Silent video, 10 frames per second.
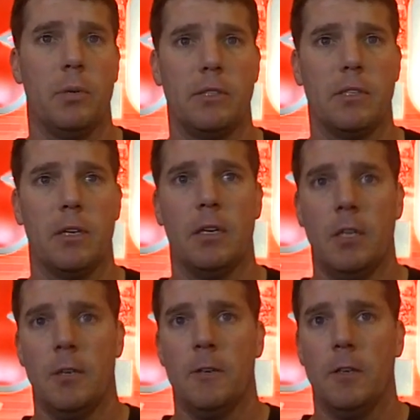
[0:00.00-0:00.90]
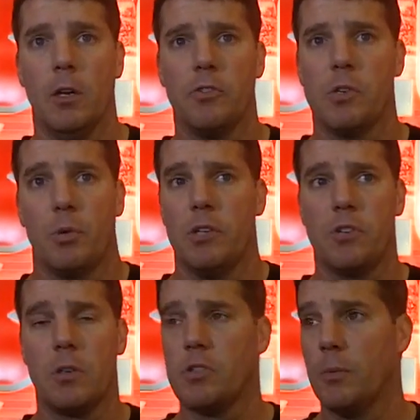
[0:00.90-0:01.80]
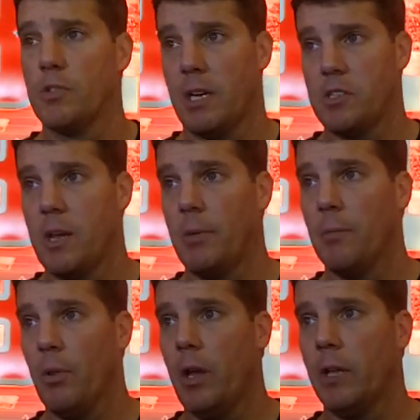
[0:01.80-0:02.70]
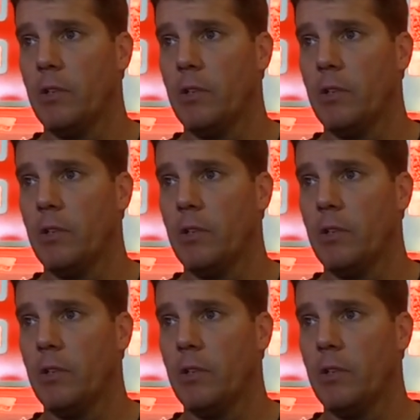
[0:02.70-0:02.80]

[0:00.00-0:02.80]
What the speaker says: But, you know, if someone gets hurt, someone's got to step in and play.